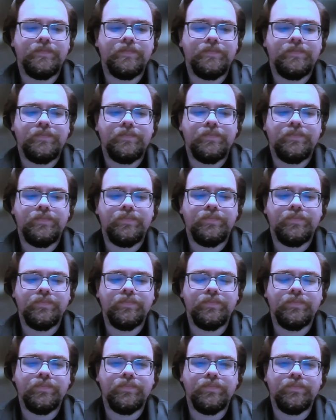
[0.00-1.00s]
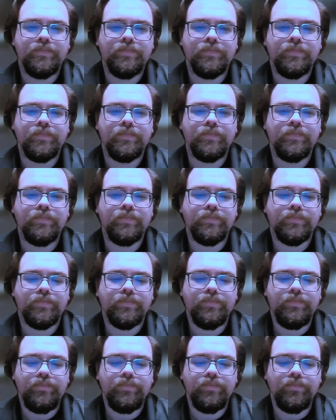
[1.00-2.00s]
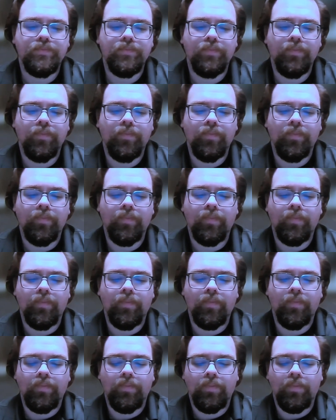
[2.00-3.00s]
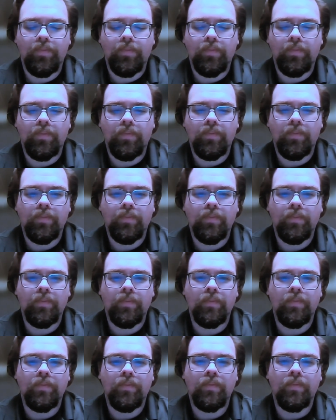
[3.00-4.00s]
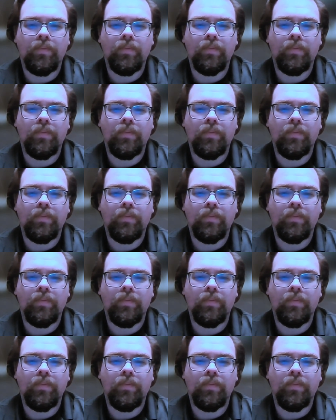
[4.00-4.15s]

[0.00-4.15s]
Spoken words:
(silent)